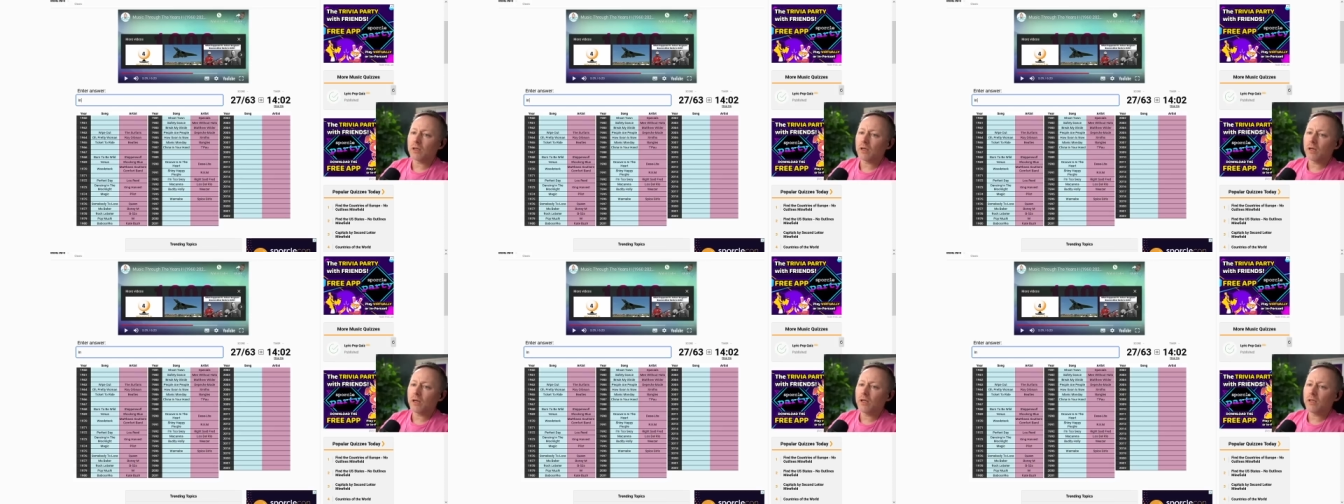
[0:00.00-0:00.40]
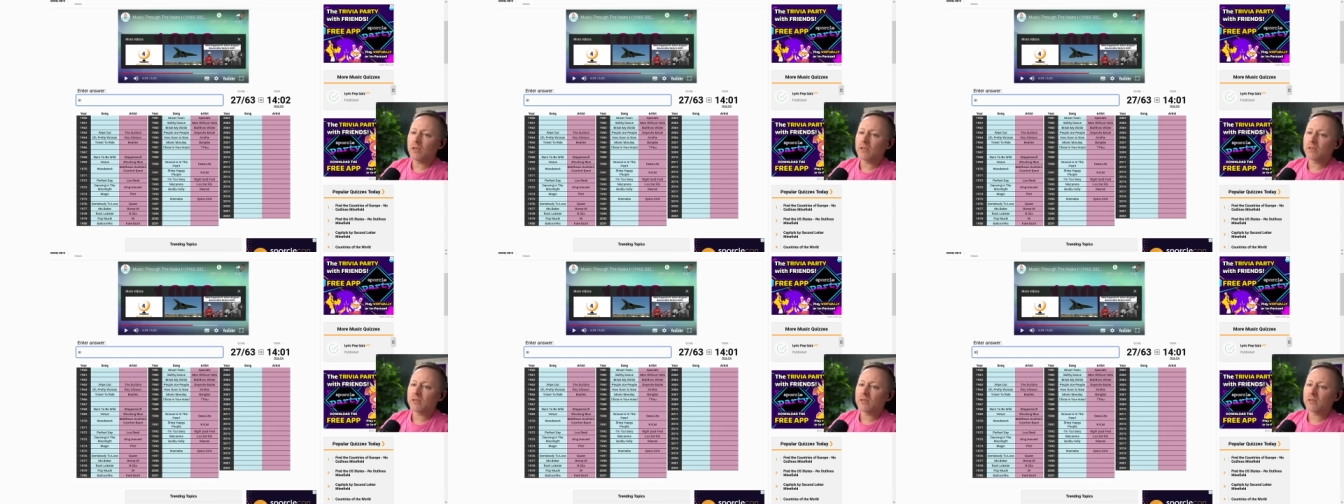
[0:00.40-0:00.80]

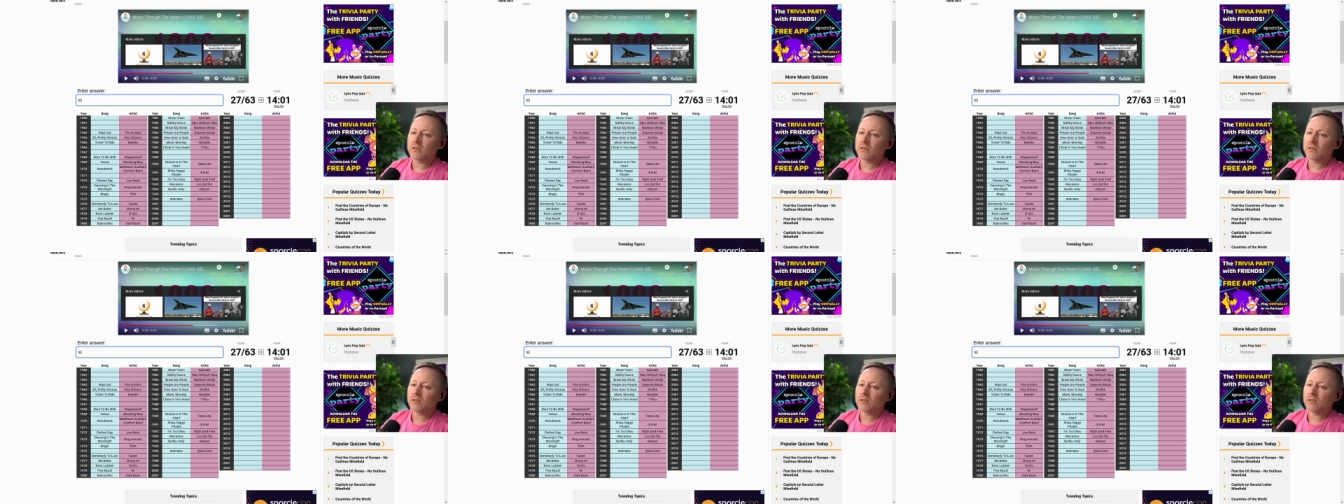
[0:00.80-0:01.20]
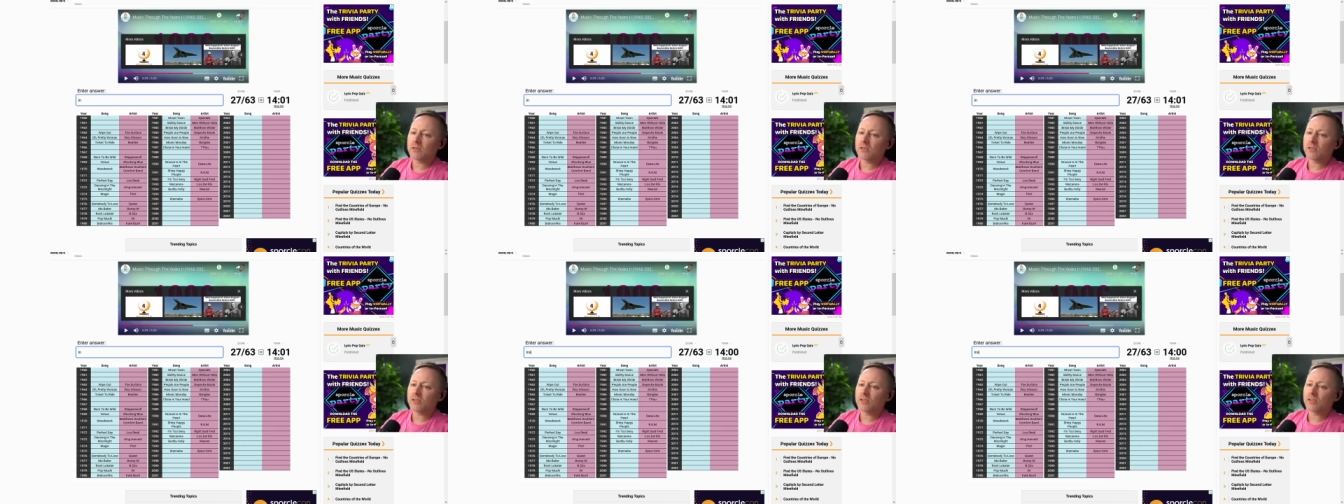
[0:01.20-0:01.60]

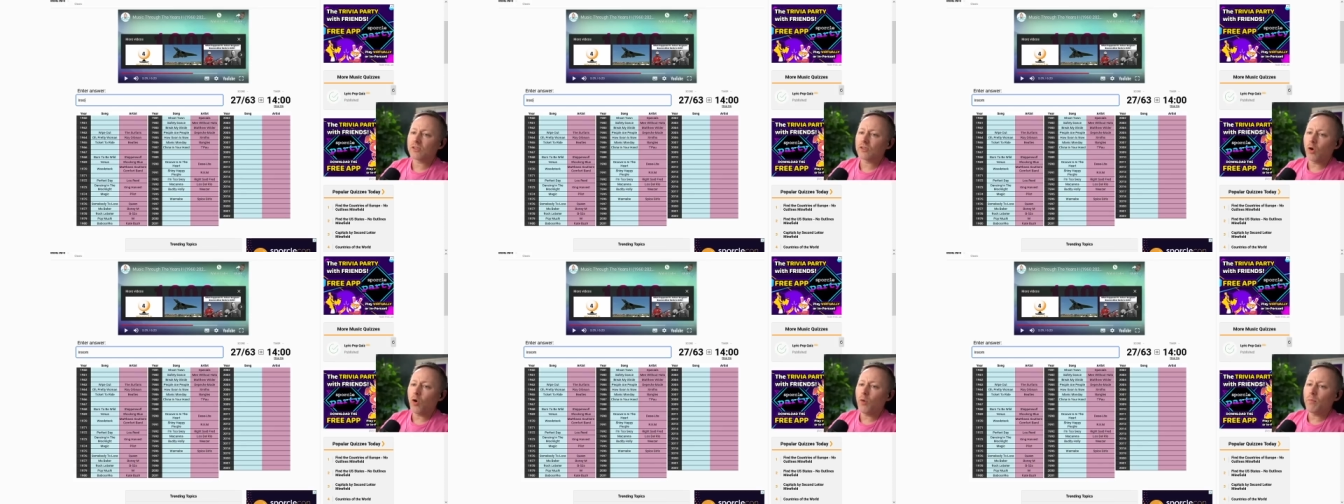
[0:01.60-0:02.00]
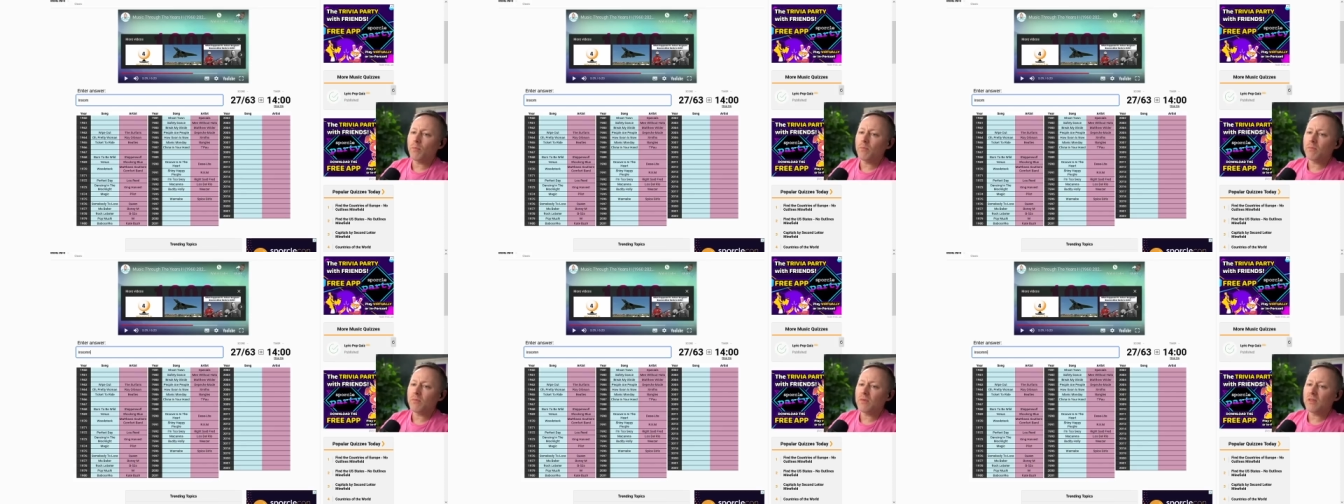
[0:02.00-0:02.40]

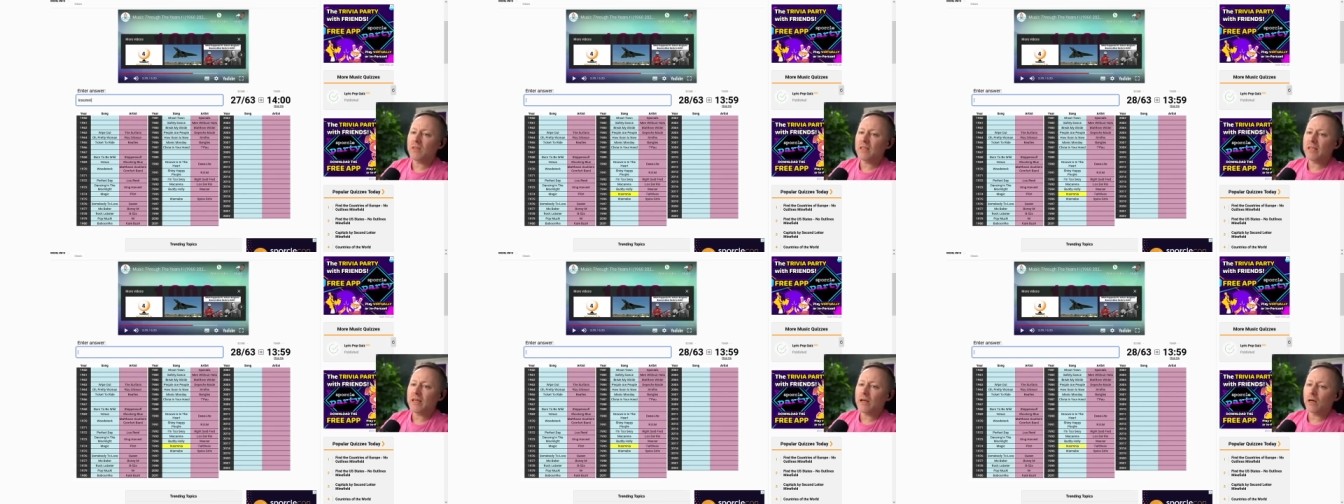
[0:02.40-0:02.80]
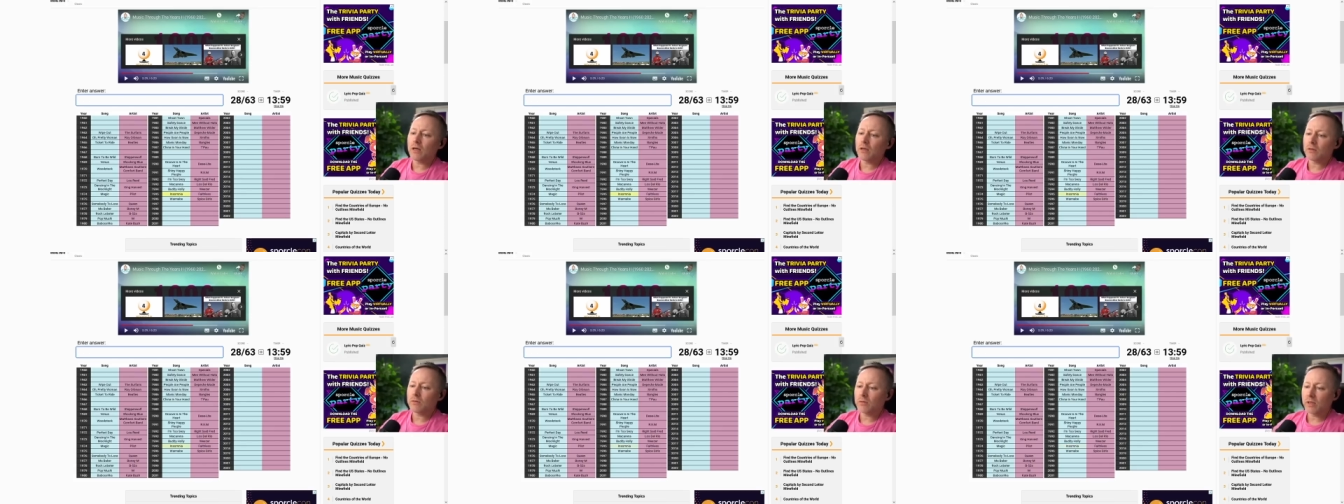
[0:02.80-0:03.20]
Insomnia?
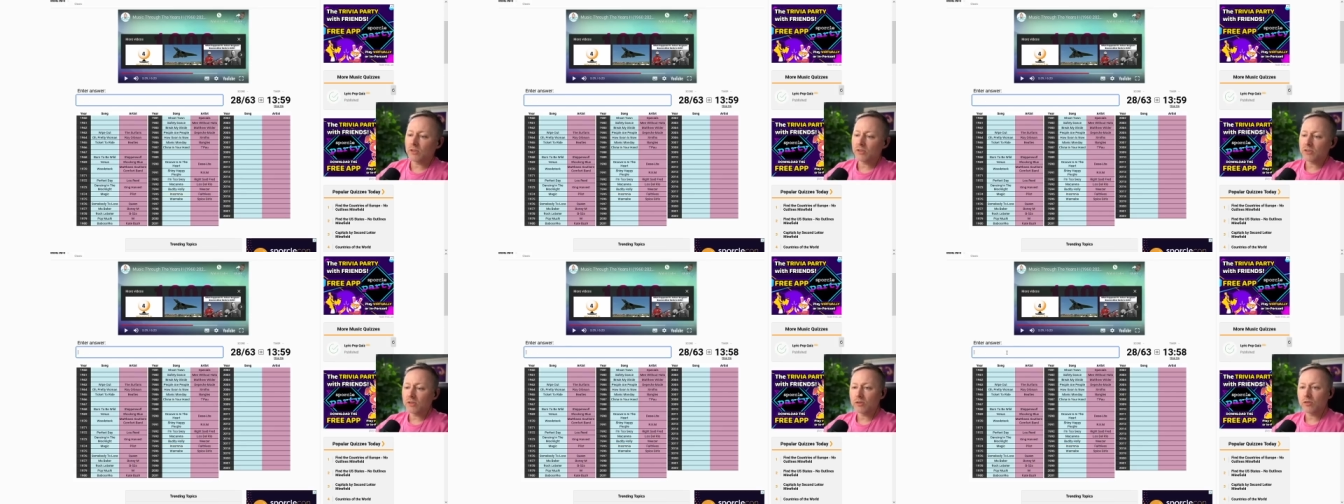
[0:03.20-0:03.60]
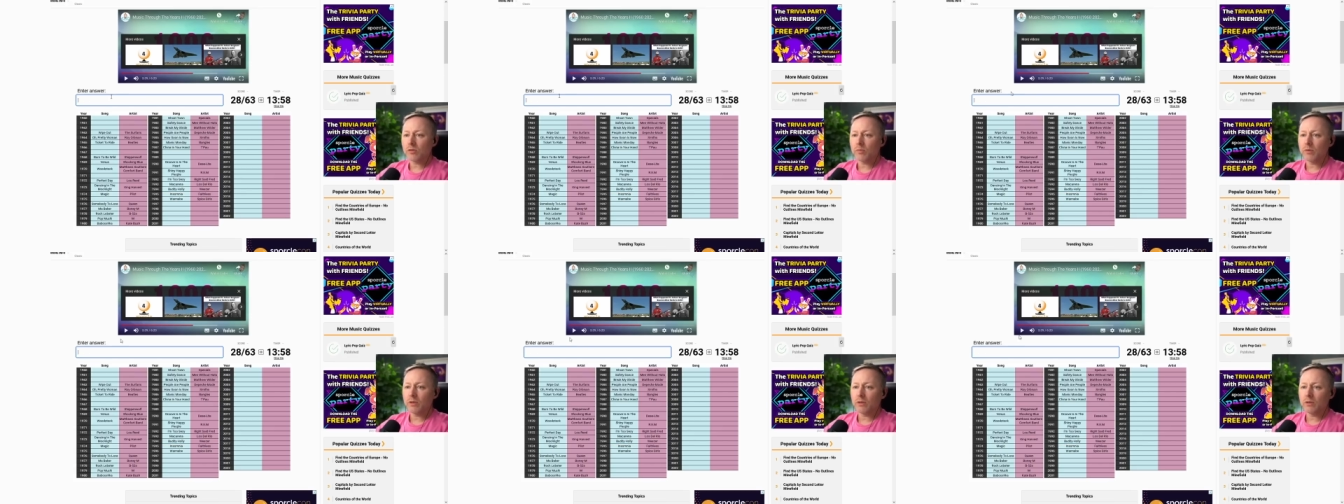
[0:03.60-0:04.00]
Right, just
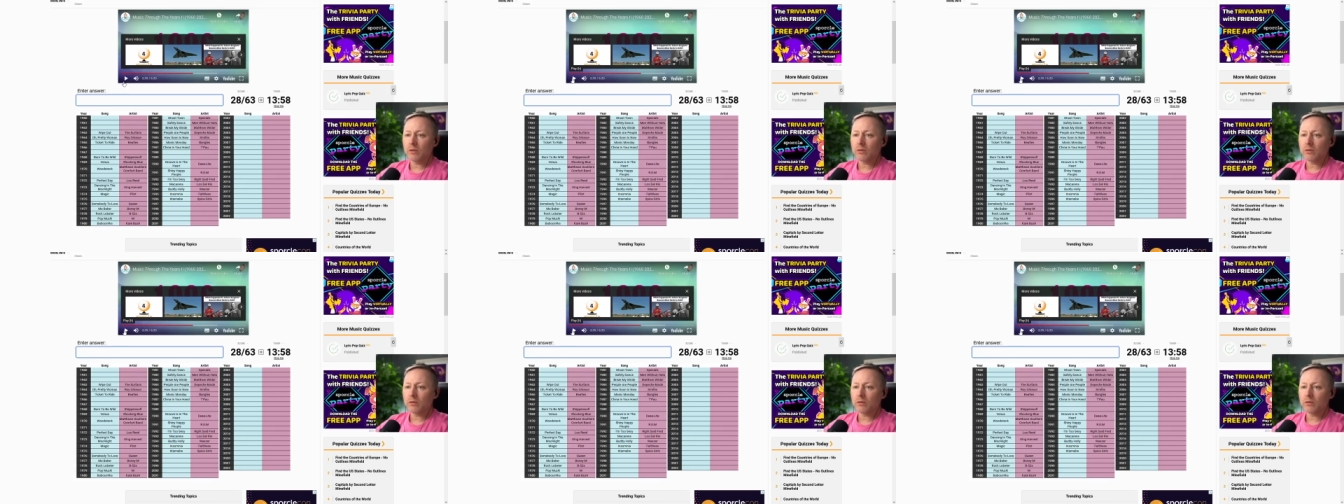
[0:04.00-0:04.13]
insomnia.